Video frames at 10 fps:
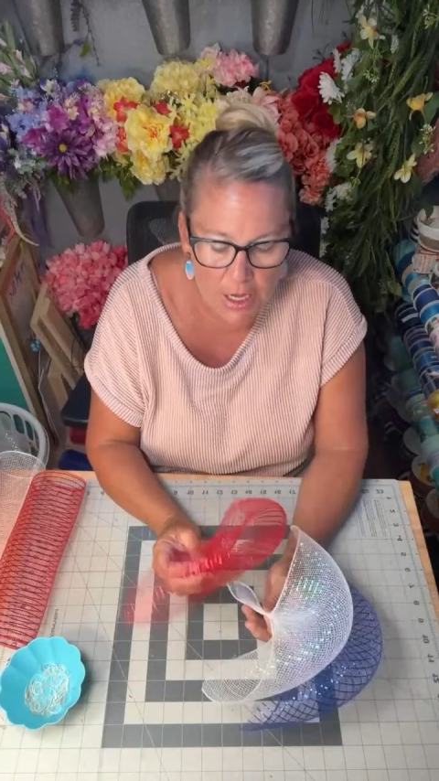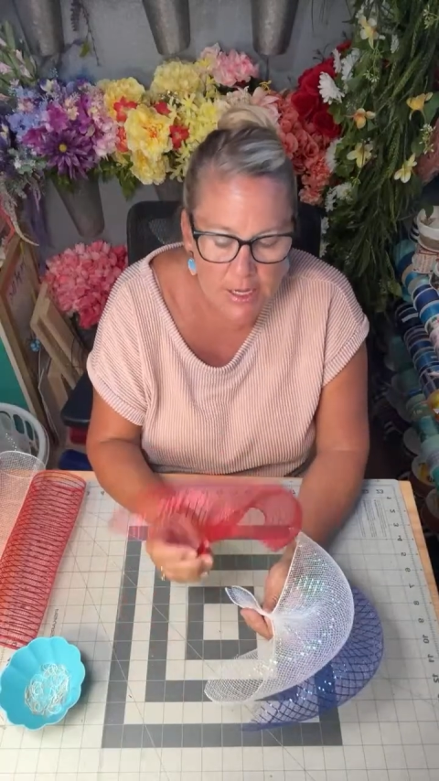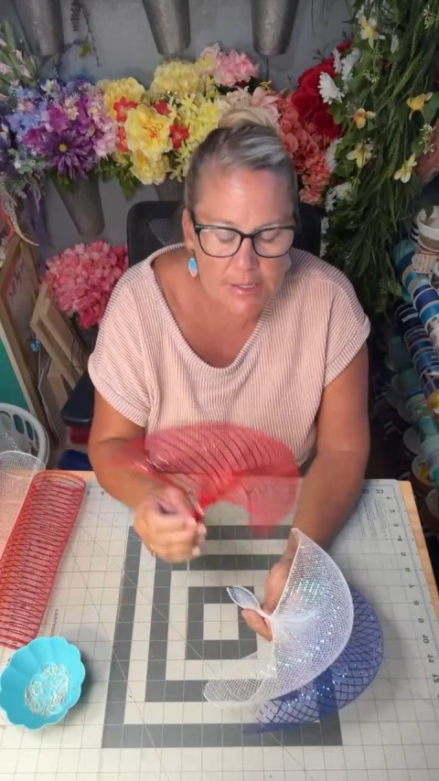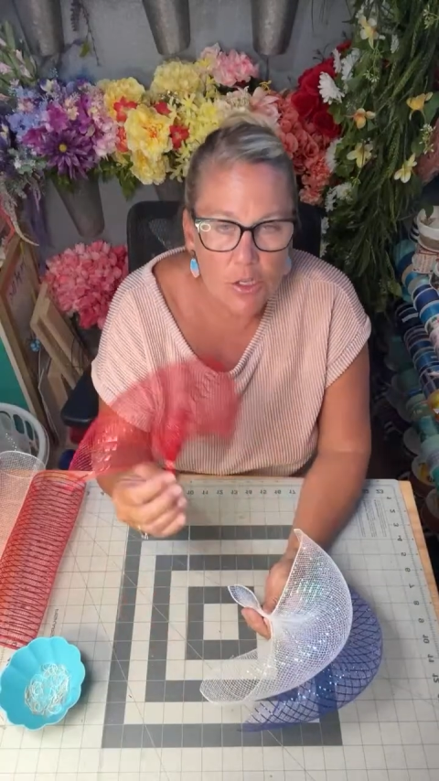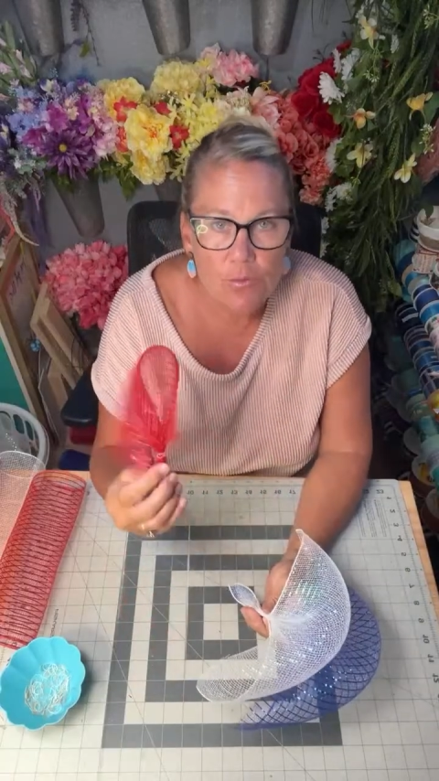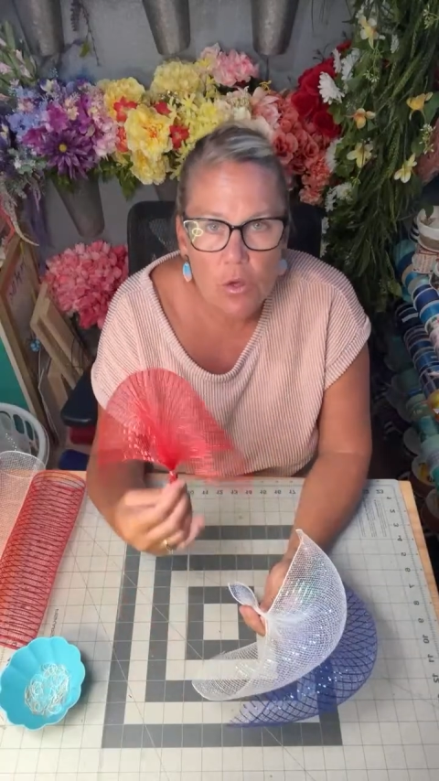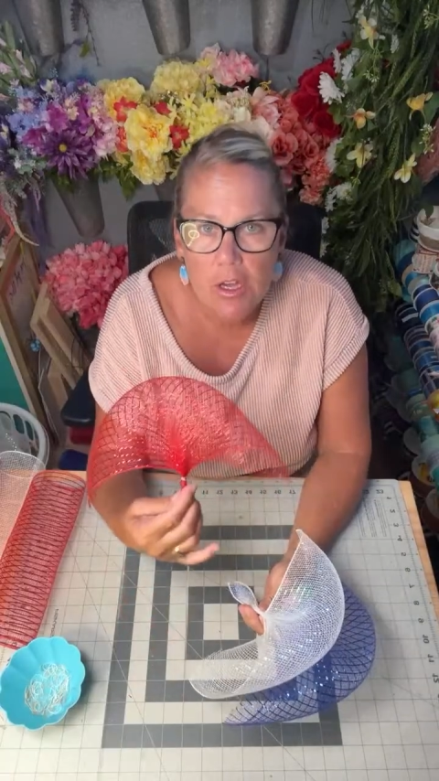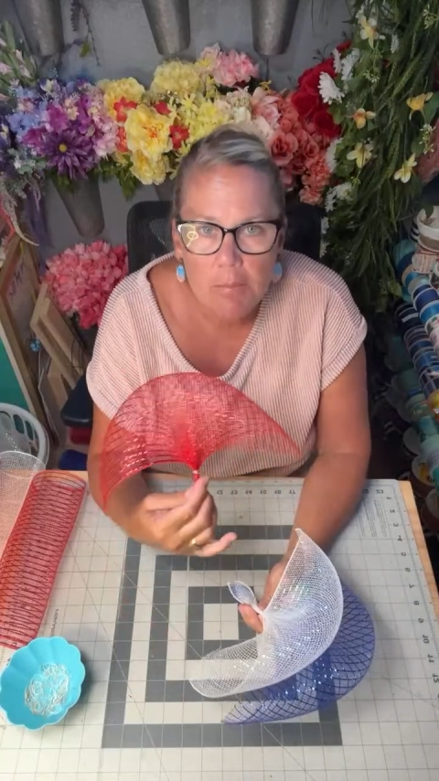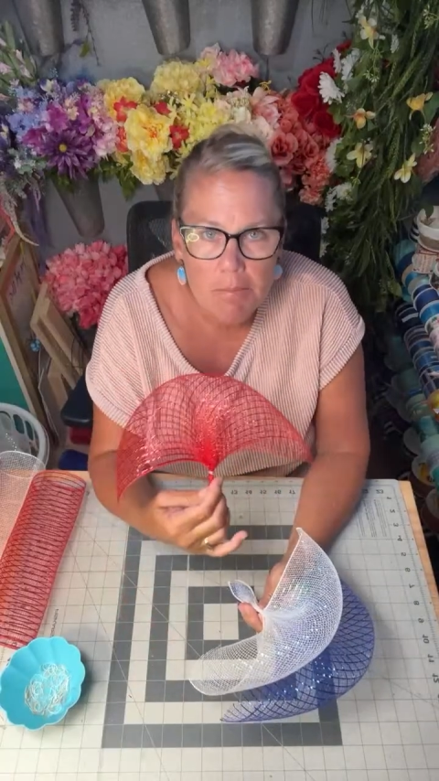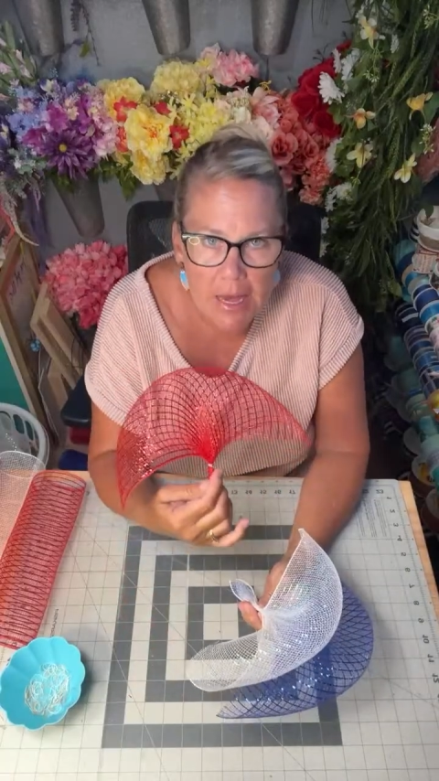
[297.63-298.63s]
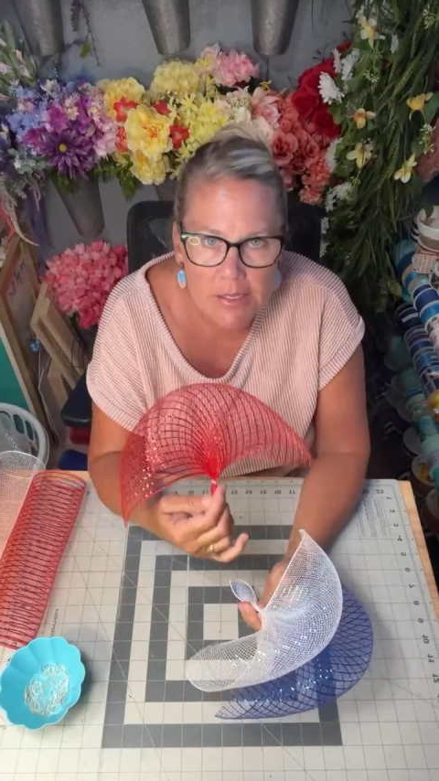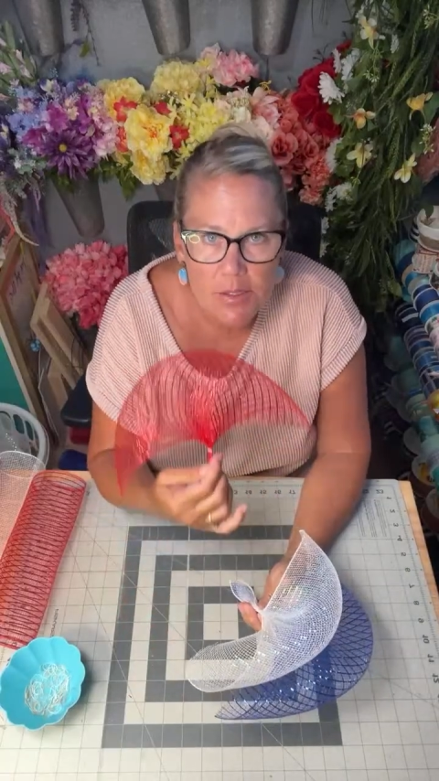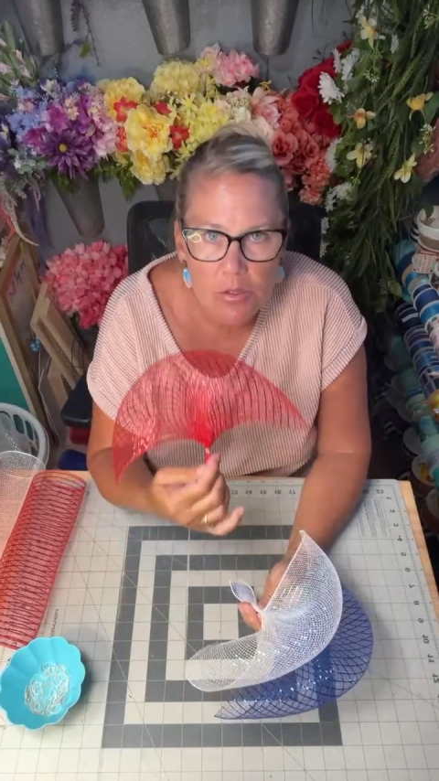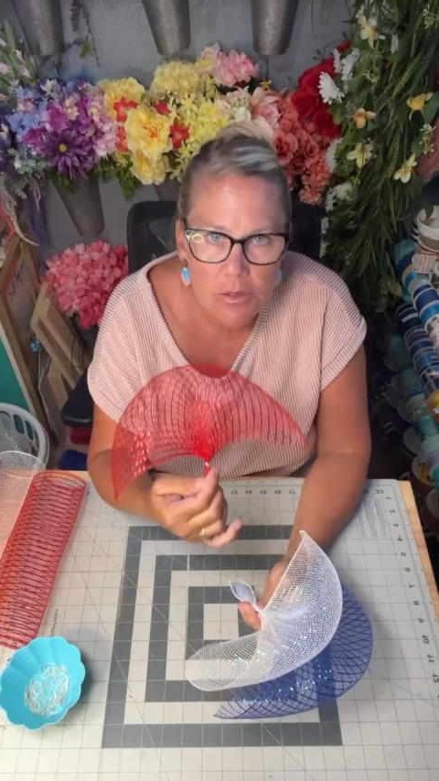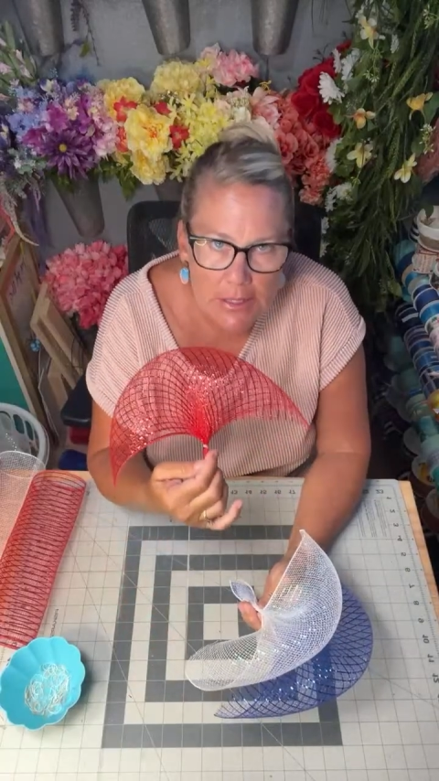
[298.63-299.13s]
So if you can
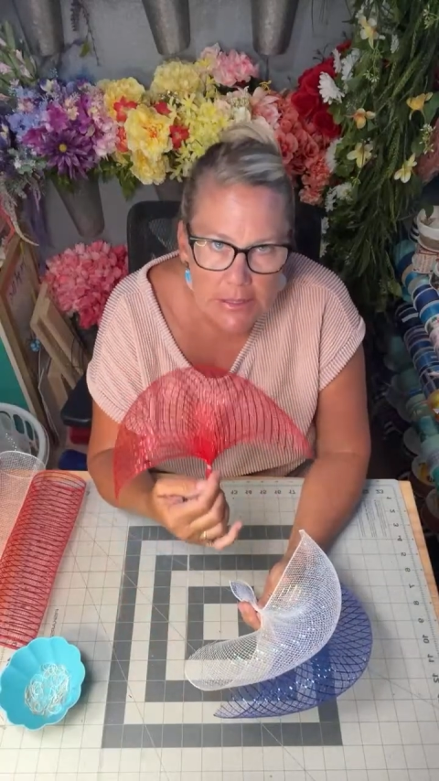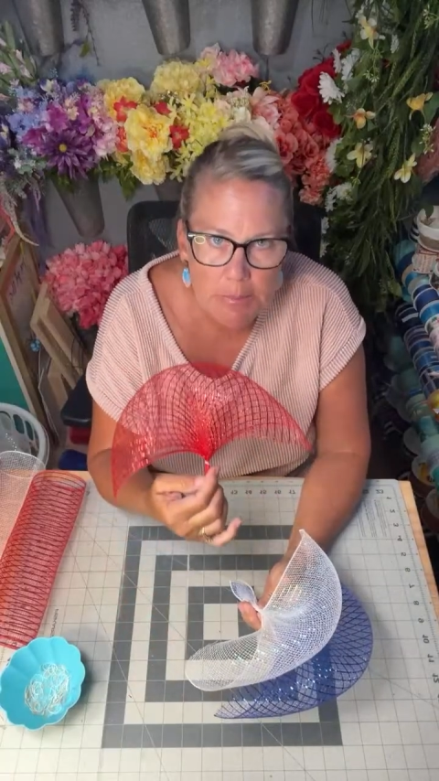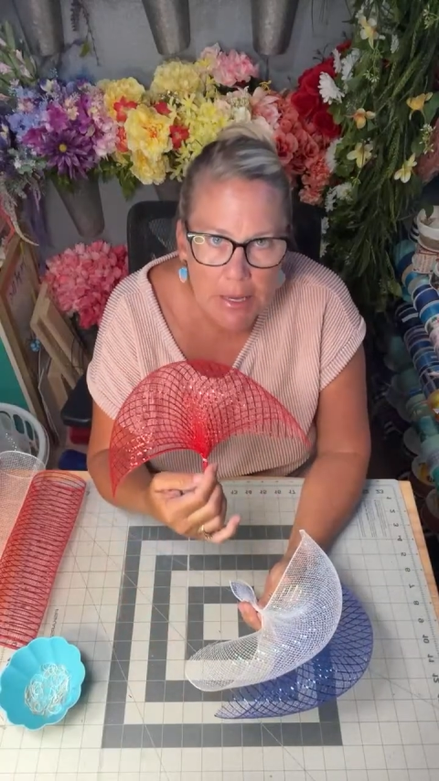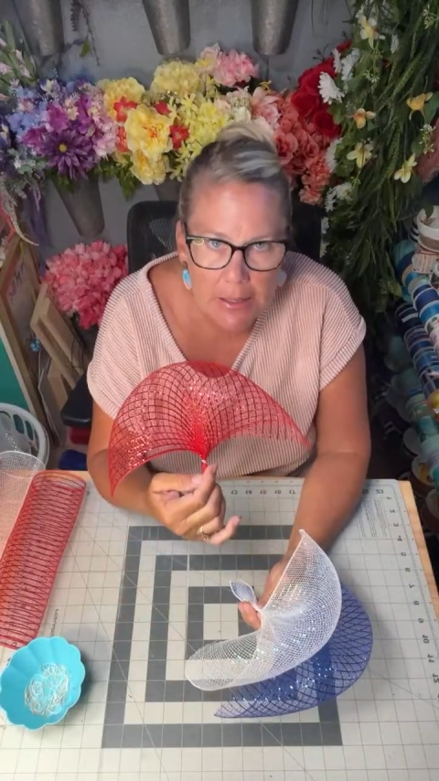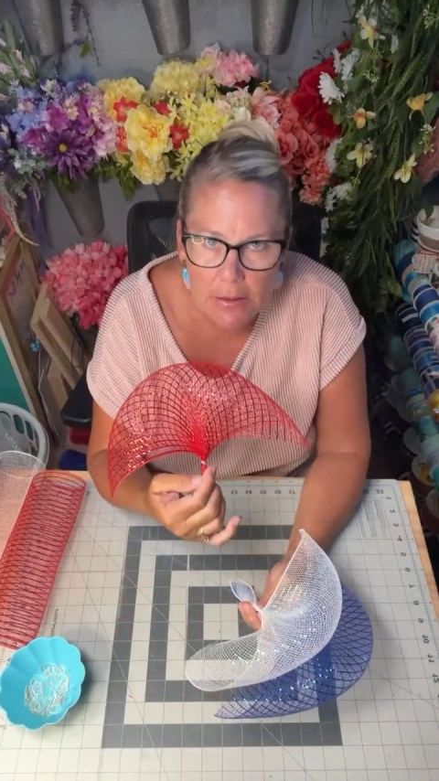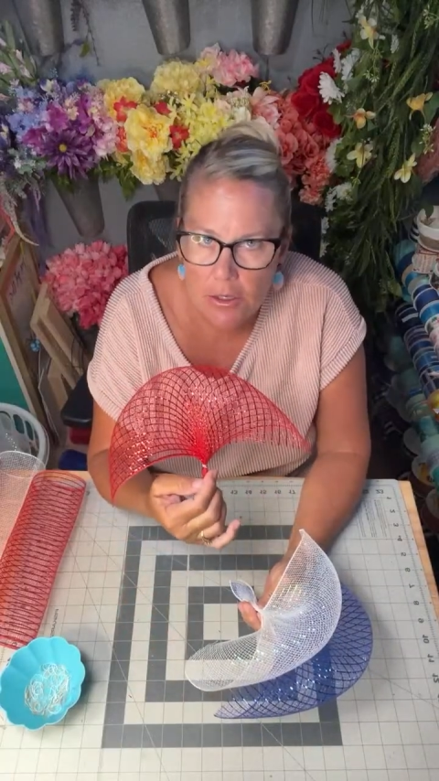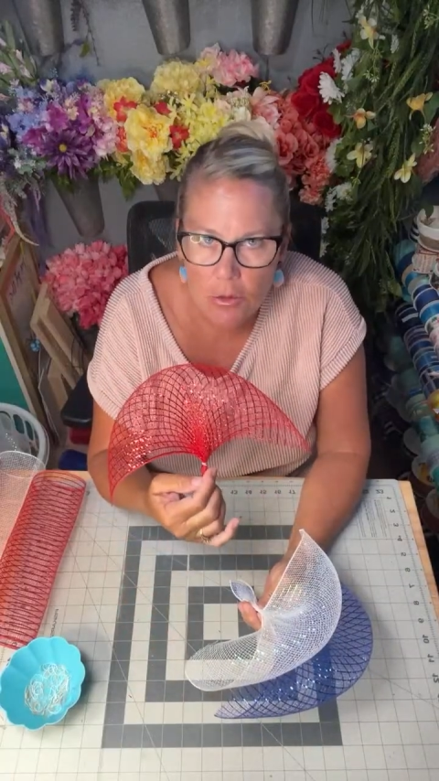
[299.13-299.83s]
master this petal,